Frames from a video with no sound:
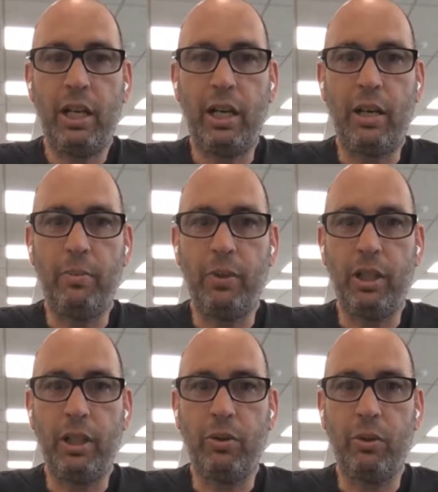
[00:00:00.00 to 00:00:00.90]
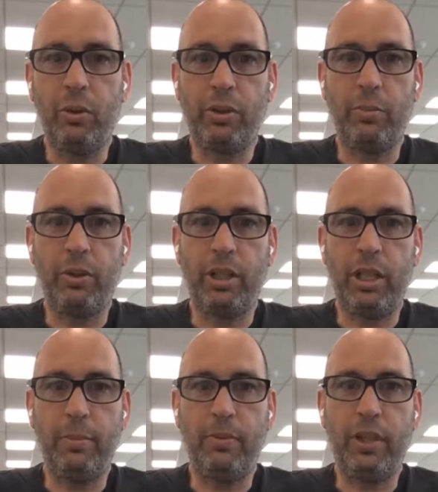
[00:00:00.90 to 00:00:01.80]
Really awesome what the
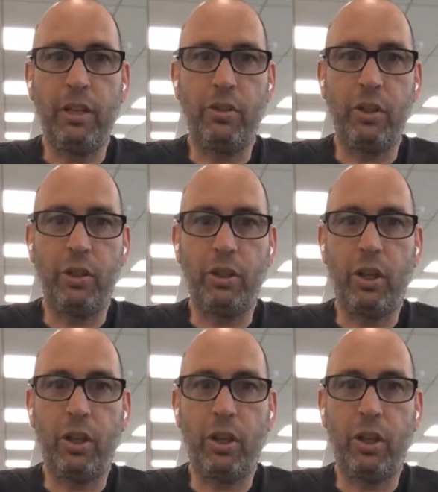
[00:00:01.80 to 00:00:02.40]
team have done during